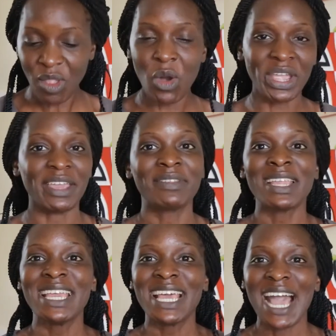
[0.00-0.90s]
Okay.
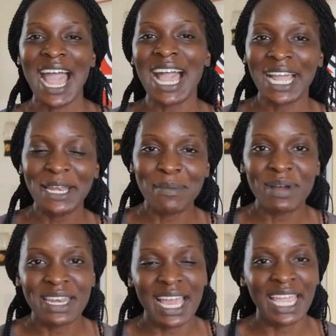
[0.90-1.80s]
Hack
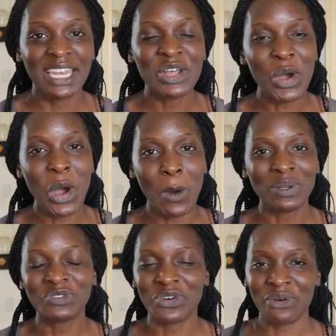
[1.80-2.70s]
number 9,
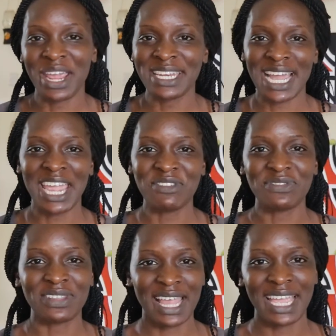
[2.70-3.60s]
opt for red-eye
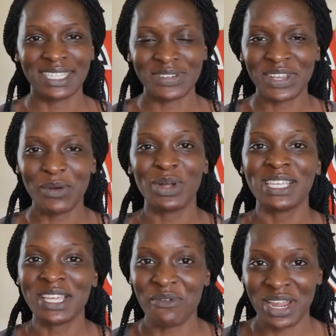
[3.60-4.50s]
flights. Okay, what
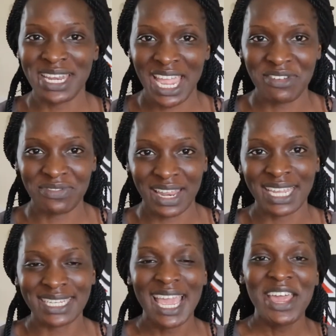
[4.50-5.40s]
is a red-eye
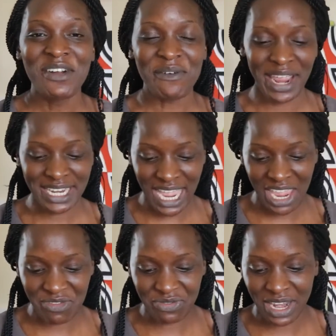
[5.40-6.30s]
flight?
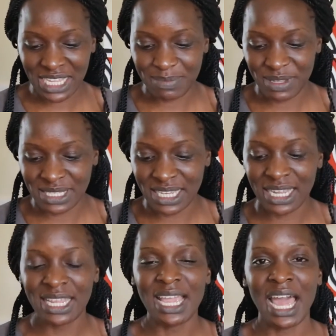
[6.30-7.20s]
Red-eye flights
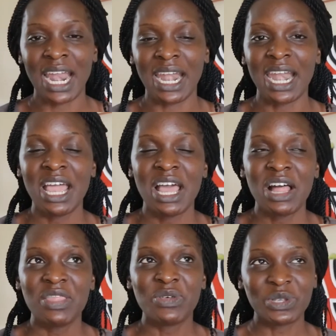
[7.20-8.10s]
basically are
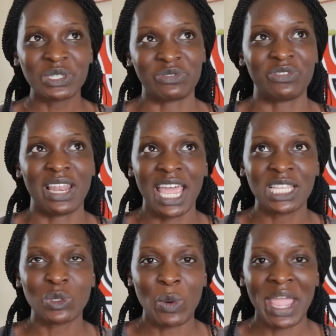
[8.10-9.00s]
those
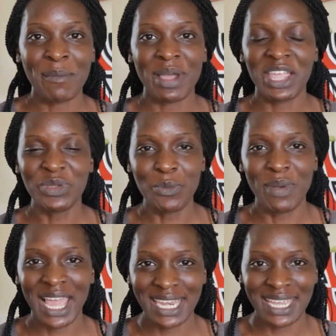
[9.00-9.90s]
flights whereby you
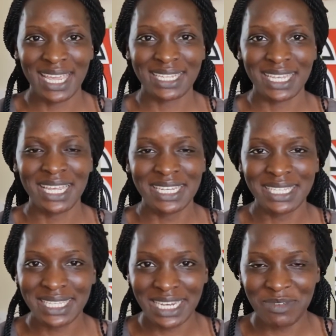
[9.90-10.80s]
barely get any
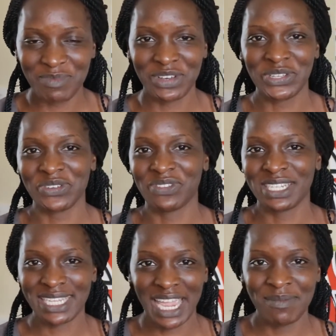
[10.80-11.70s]
sleep because of the
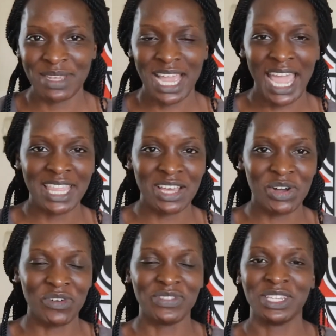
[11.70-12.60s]
timing, either of